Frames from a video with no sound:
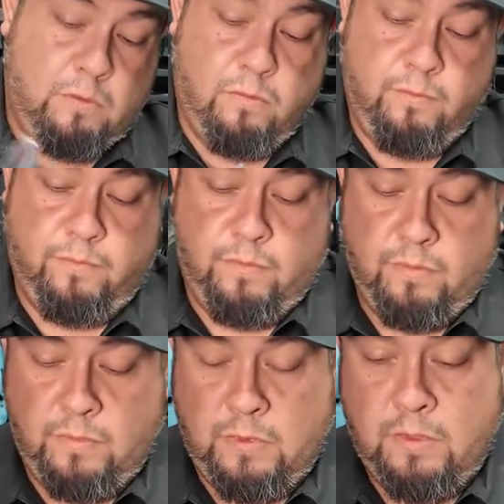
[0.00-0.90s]
Oh,
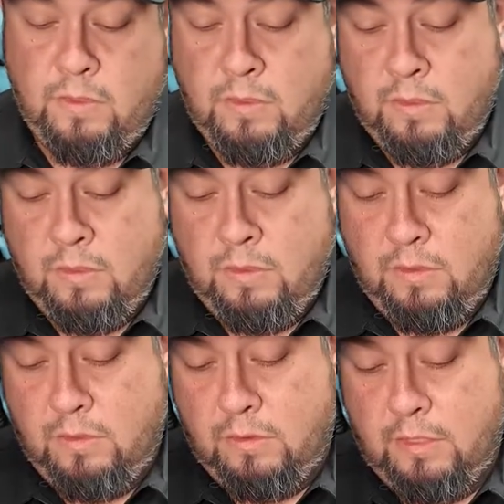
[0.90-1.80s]

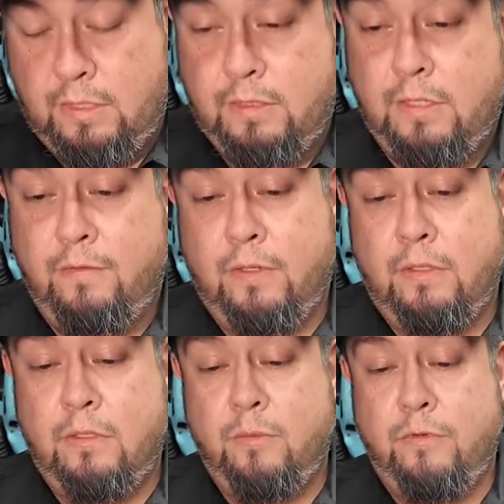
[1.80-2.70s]
this side is having
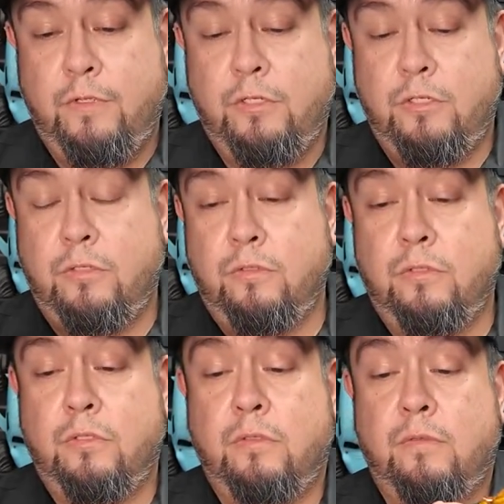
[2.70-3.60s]
a little bit of
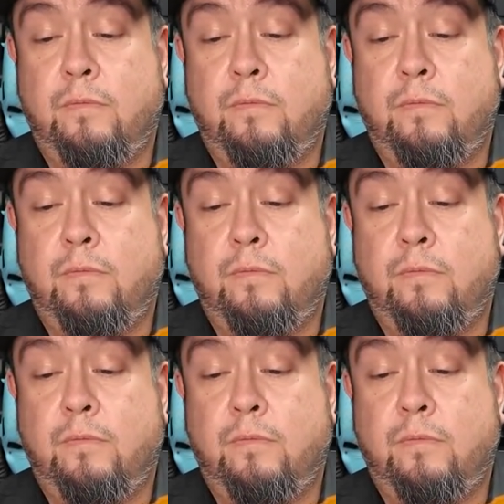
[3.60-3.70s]
issues.